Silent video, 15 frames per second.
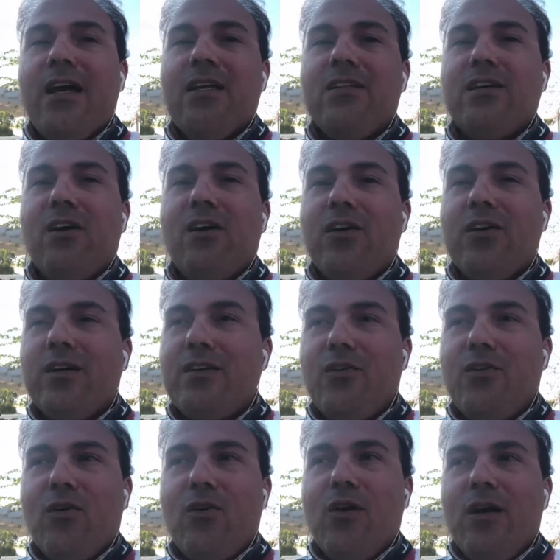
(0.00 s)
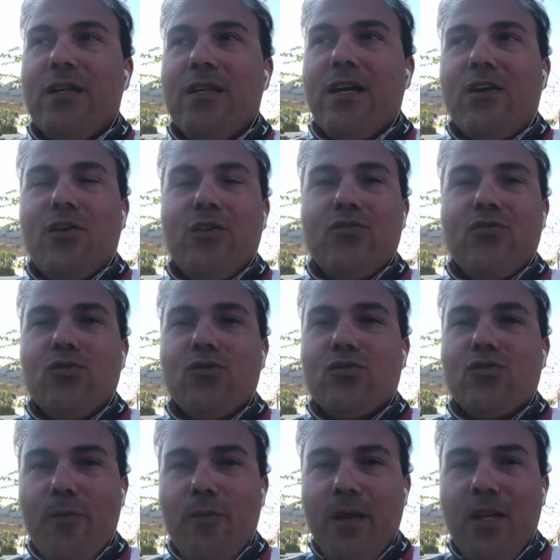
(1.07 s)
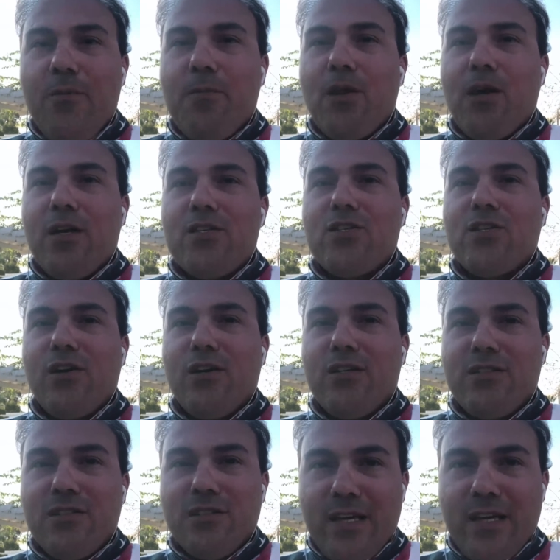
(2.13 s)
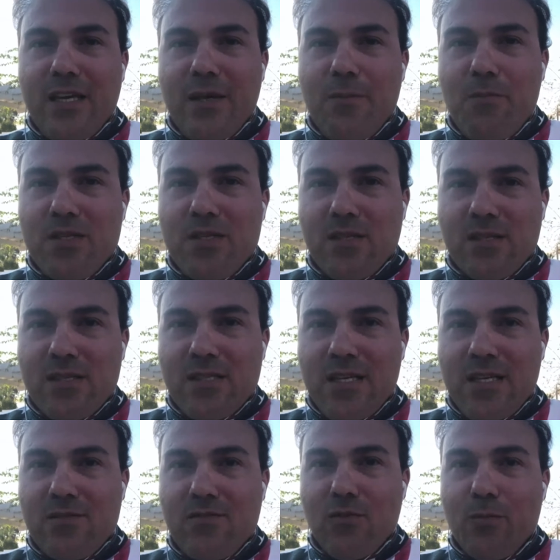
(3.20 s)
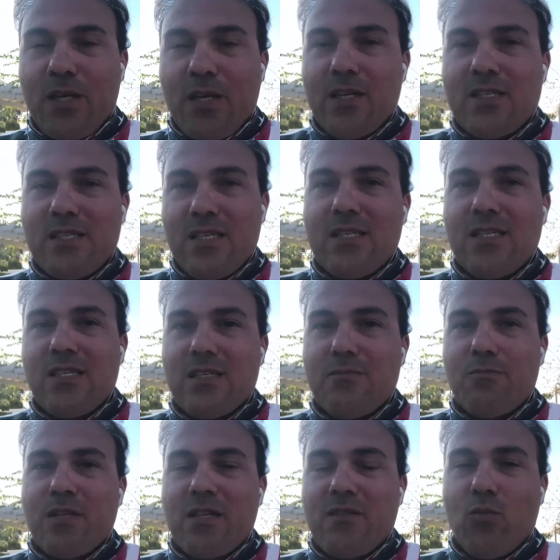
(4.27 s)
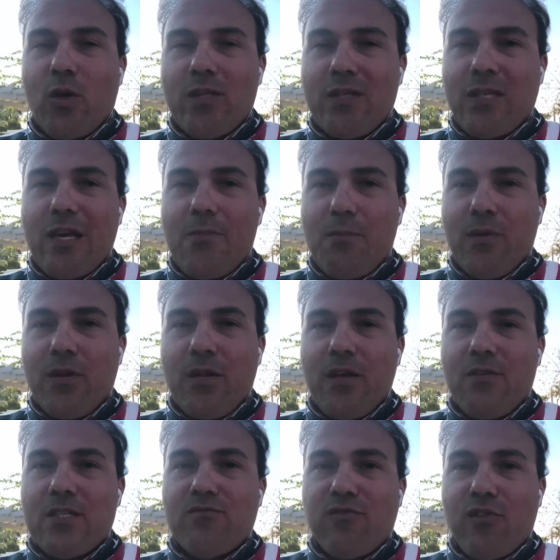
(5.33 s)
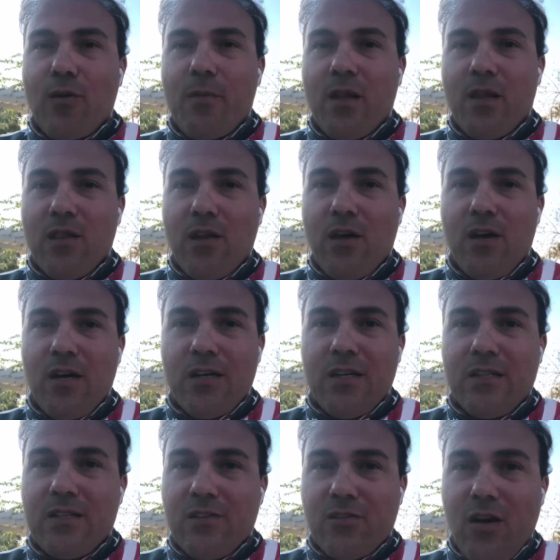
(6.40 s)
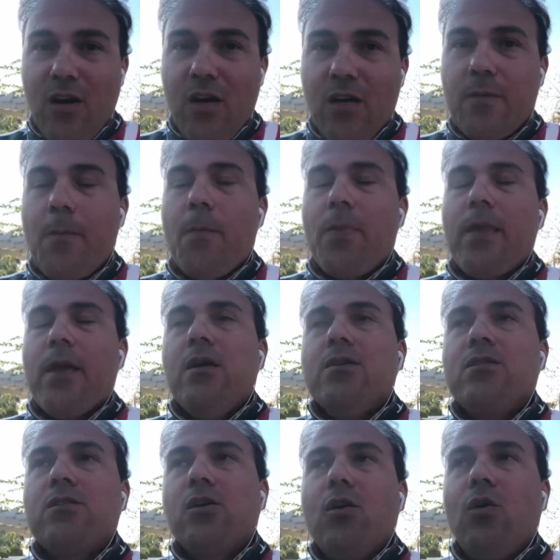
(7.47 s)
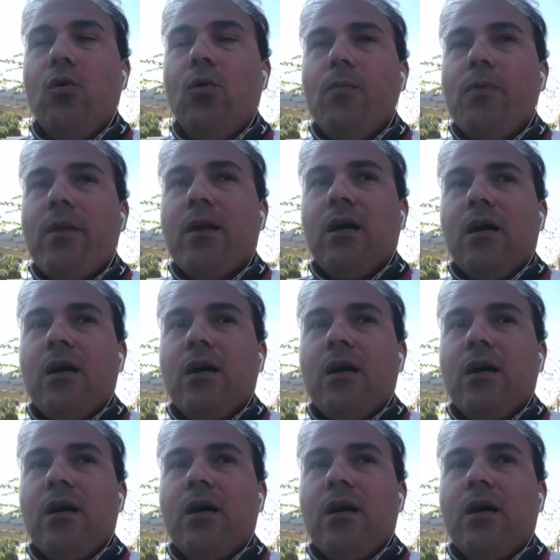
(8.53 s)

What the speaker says: And, you know, they're going to do so many bloodshed until they can be successful, because this is what they believe is from Allah and their God. So